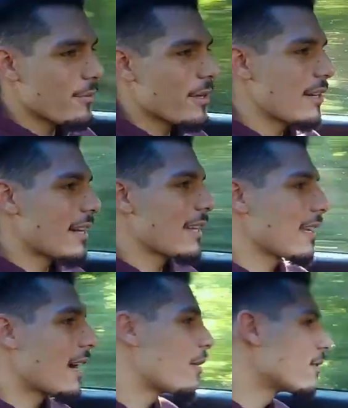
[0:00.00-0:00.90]
we're right
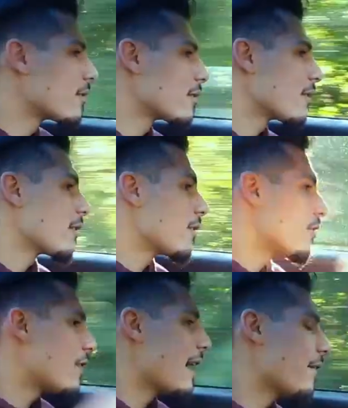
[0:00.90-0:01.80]
now,
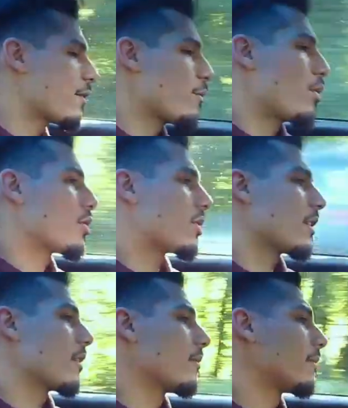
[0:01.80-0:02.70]
you have to push it.
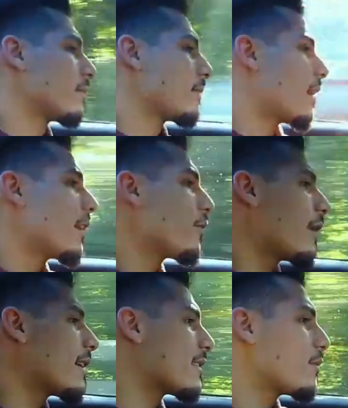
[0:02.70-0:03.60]

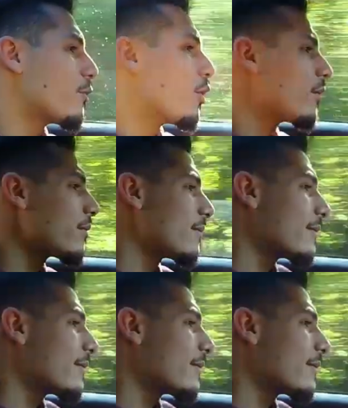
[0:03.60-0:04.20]
Otherwise, you won't